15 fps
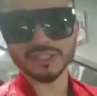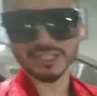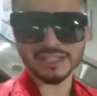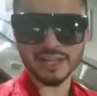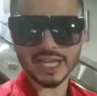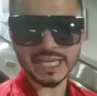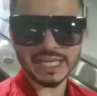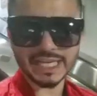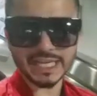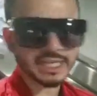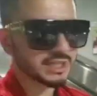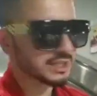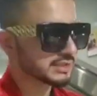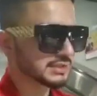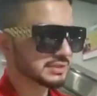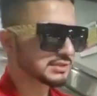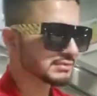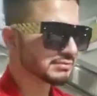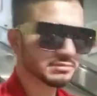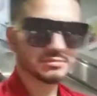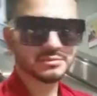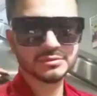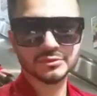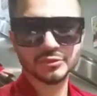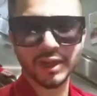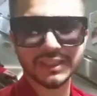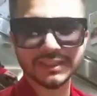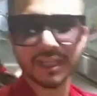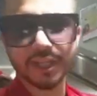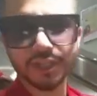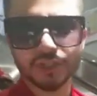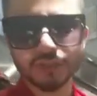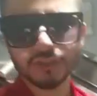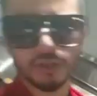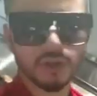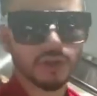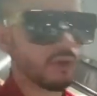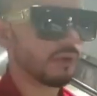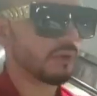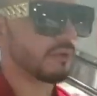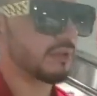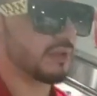us in Lai King train station, so